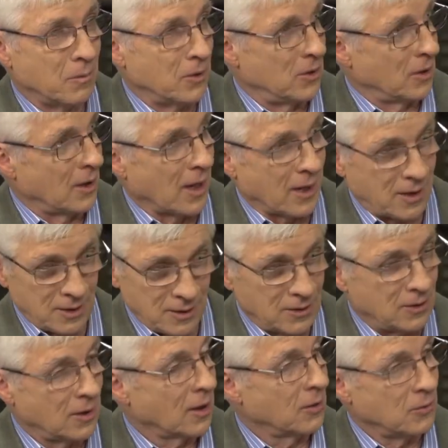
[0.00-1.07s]
but you
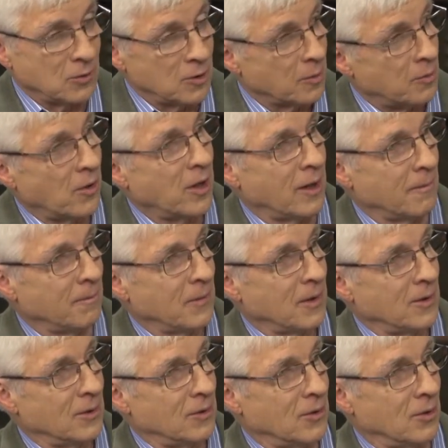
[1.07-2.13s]
gotta do your part.
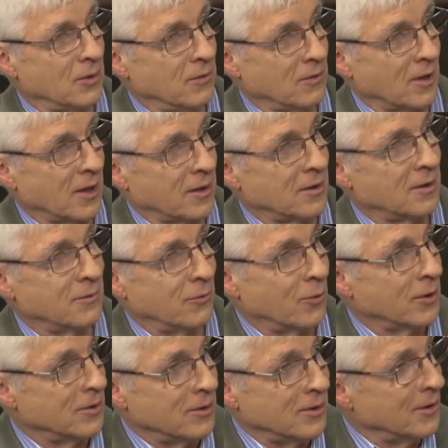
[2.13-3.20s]
You know, you've got to
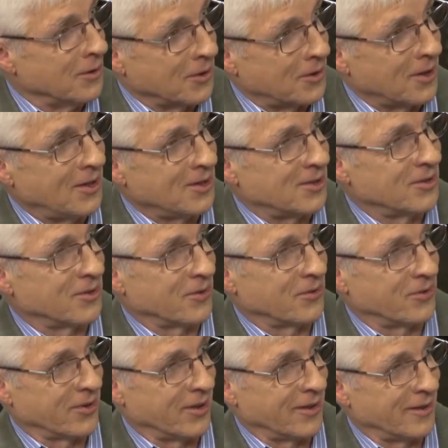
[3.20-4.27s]
avoid the near occasions of
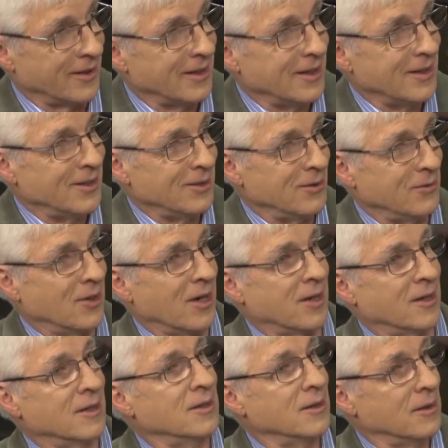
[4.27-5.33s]
sin. You've got
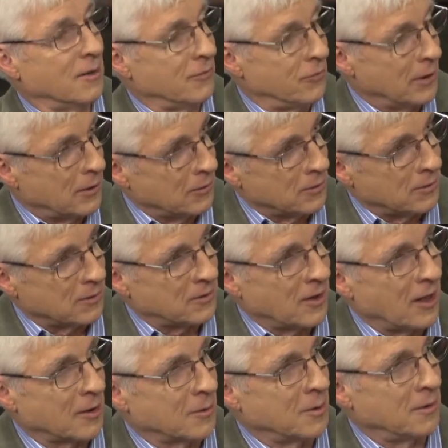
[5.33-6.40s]
to frequent the
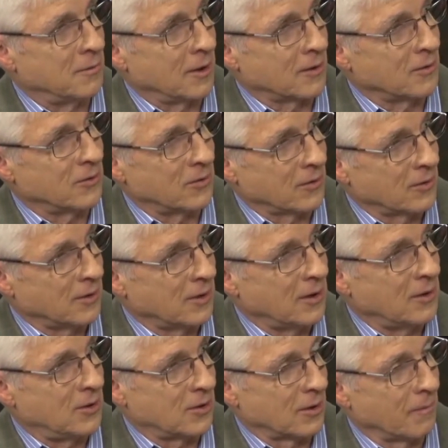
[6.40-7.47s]
sacrament of
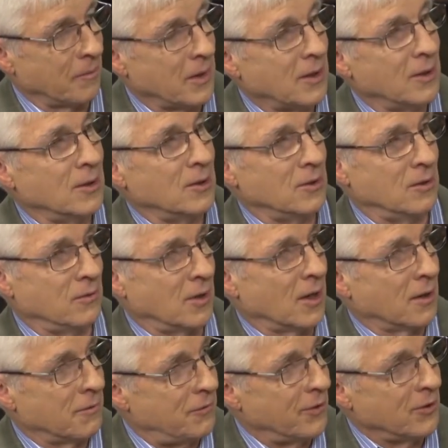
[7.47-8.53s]
reconciliation. You've
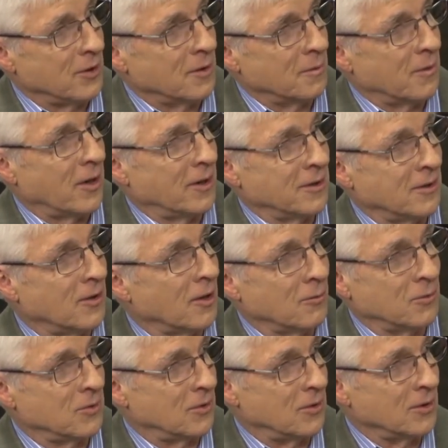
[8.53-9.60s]
got to fill your mind and
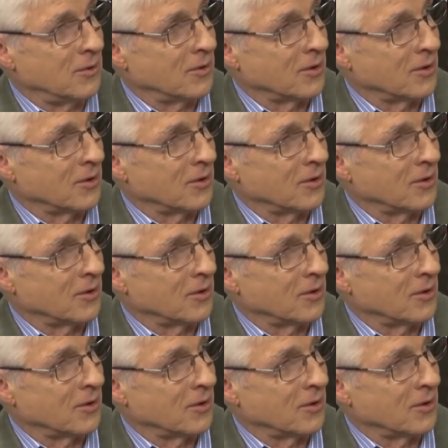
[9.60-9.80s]
heart with good